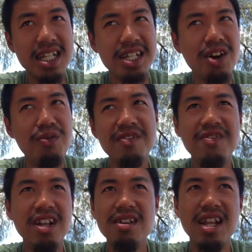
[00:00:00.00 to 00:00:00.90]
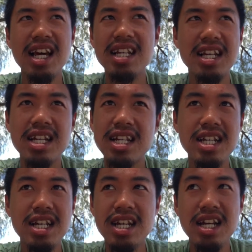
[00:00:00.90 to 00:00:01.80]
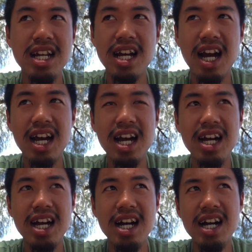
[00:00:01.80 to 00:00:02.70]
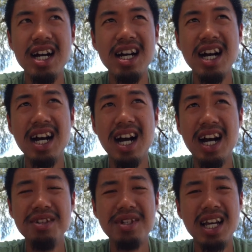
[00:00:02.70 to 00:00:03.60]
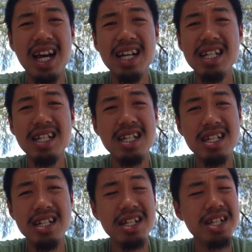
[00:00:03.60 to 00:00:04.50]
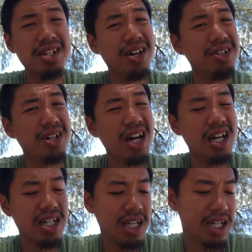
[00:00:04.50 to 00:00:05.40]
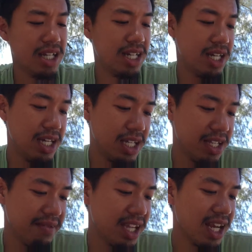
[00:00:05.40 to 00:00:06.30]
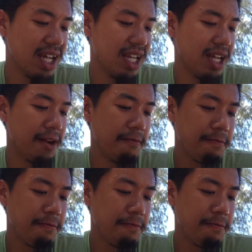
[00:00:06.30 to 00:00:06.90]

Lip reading: it's always follow like, are you tired, this is all you got, something like that.